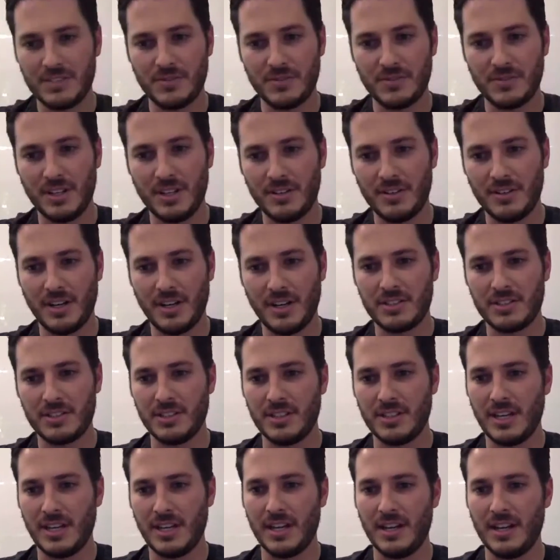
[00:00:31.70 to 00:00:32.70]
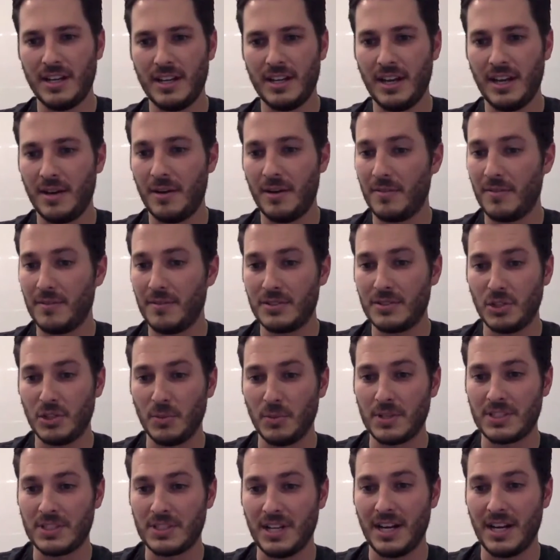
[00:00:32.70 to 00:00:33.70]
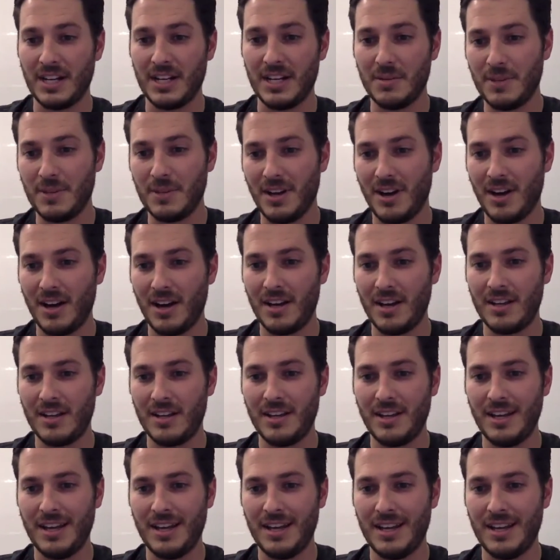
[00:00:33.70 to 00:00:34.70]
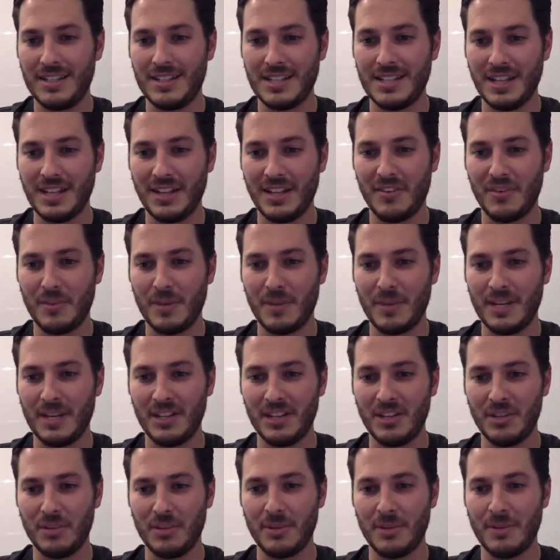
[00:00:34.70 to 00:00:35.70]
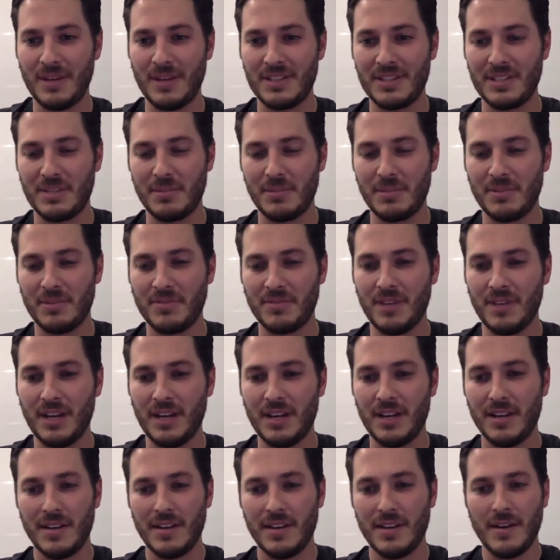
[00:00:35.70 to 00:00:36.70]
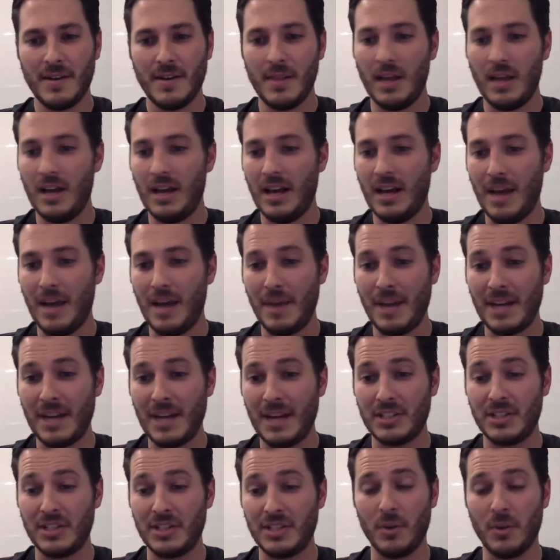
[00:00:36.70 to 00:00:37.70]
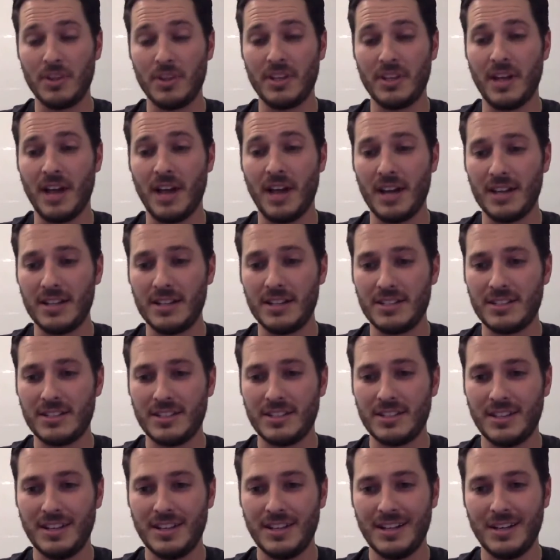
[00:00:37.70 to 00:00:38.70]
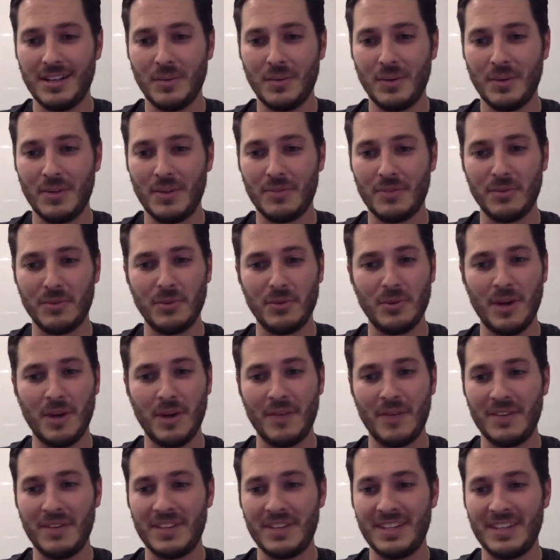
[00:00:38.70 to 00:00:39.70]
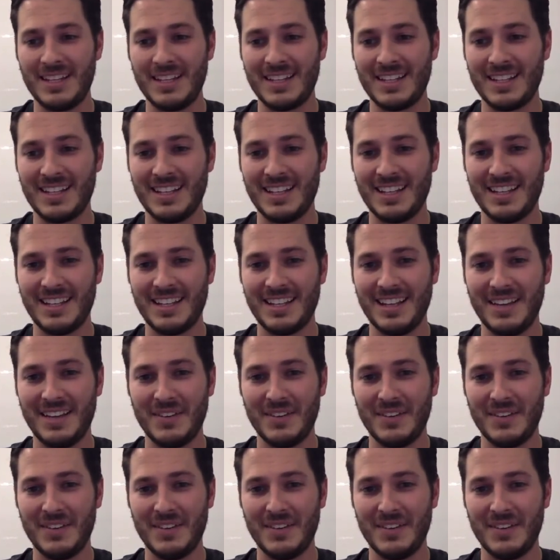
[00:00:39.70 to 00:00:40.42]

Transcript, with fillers: for the introduction, Dayna. Yeah, super excited to be on and tell everybody a little bit about Simplifeye. I'm actually an orthodontist. Went through everything that